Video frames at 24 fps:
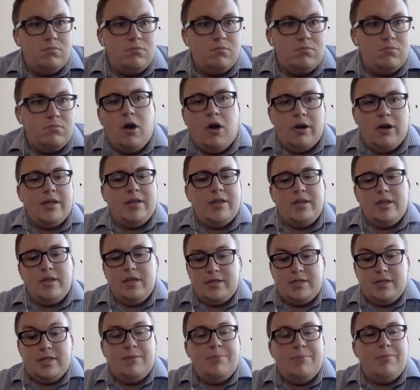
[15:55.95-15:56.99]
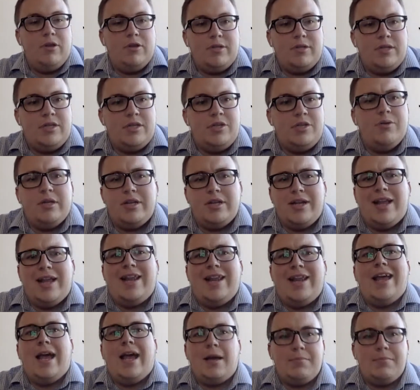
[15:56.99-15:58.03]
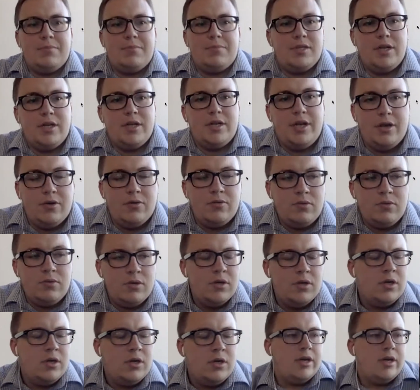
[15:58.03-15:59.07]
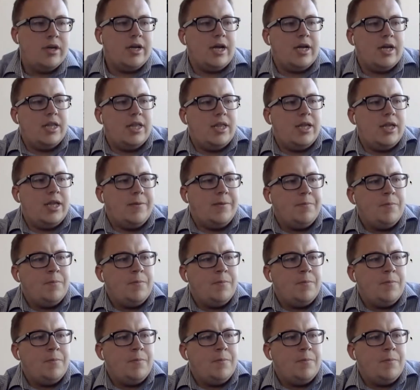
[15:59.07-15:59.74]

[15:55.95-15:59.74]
are in a similar situation and it happens to you, kind of thing,